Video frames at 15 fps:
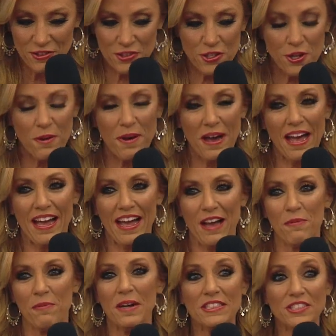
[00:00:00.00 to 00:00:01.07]
So I
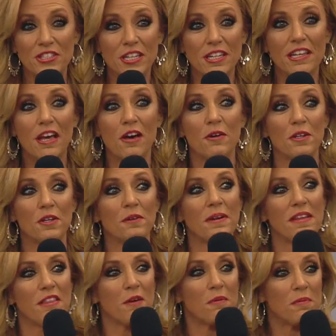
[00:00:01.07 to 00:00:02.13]
want you to know you're
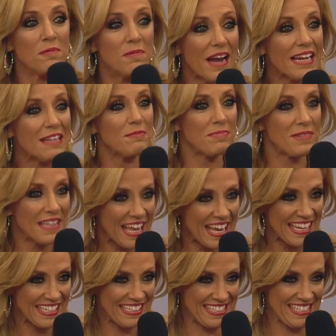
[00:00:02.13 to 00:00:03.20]
in the right
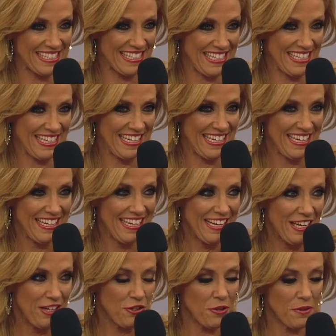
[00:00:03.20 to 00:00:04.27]
place.
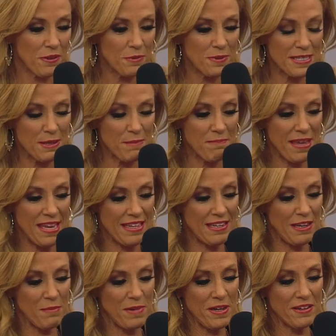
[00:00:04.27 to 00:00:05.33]
You know, there was a man
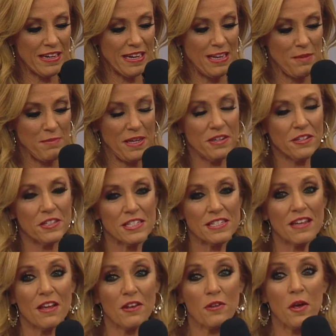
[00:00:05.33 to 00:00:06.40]
in America named
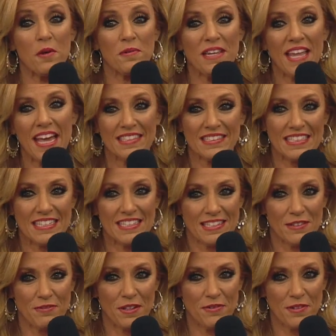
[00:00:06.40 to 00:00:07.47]
Aristotle Onassis.
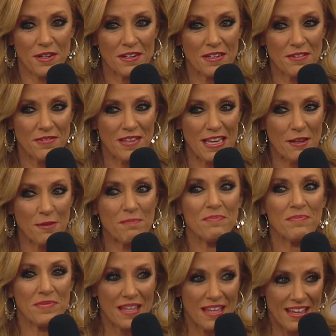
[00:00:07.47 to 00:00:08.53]
Have you ever heard of him?
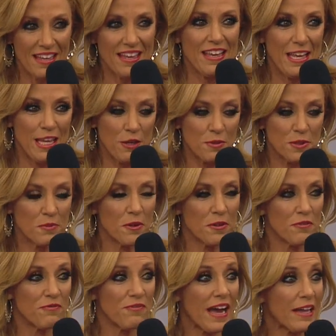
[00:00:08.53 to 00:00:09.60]
He was
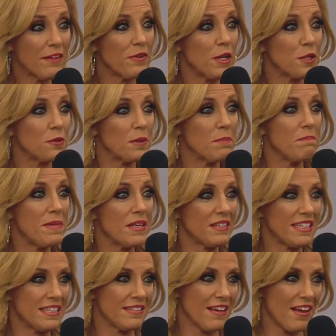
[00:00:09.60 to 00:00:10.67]
worth $500
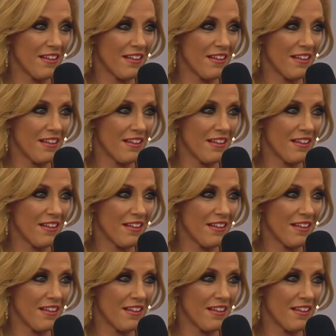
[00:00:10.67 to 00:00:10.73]
million.